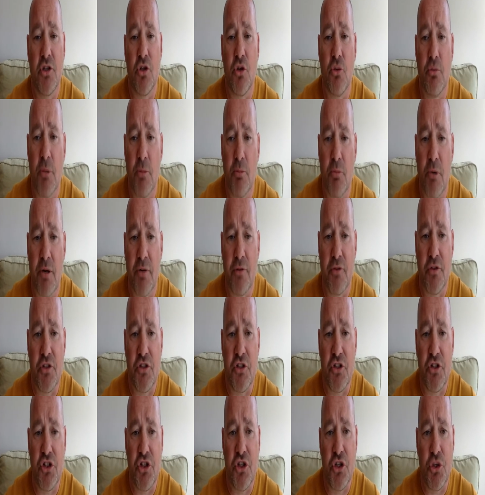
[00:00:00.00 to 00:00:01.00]
took my brother
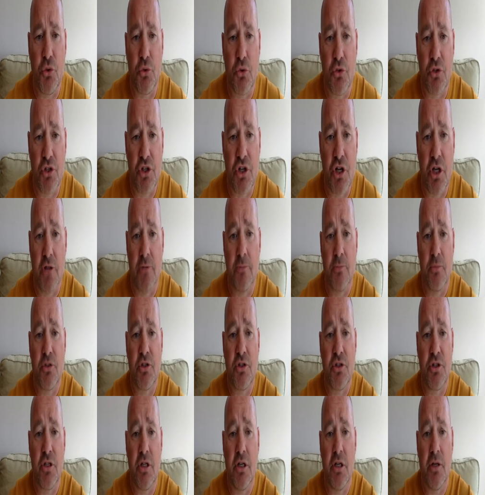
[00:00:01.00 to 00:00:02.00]
into children's
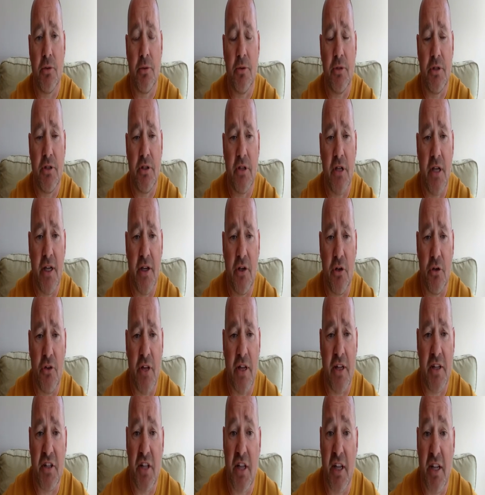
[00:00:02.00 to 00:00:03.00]
homes, and on
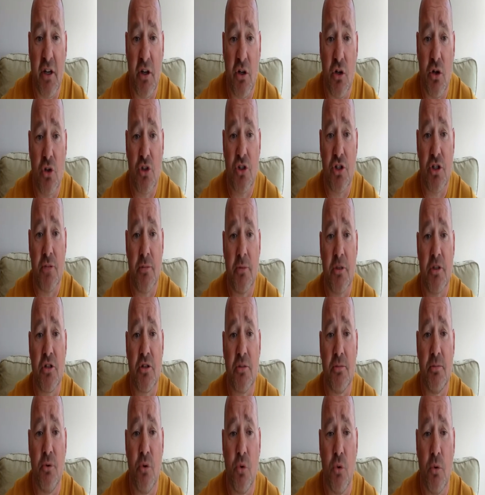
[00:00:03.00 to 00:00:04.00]
that day I lost the most
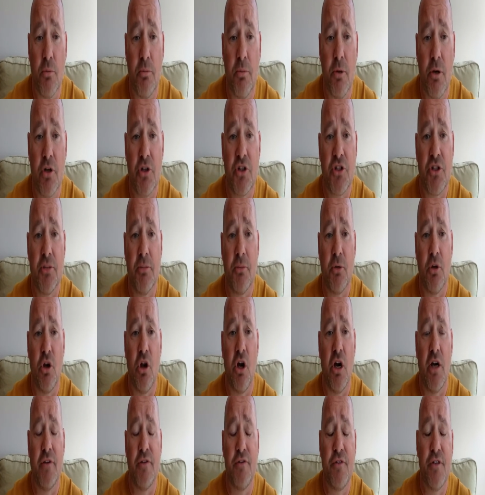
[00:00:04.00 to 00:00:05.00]
important person in my
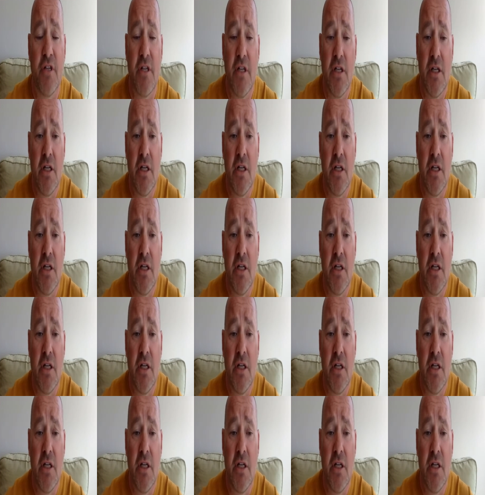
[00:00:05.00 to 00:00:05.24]
life.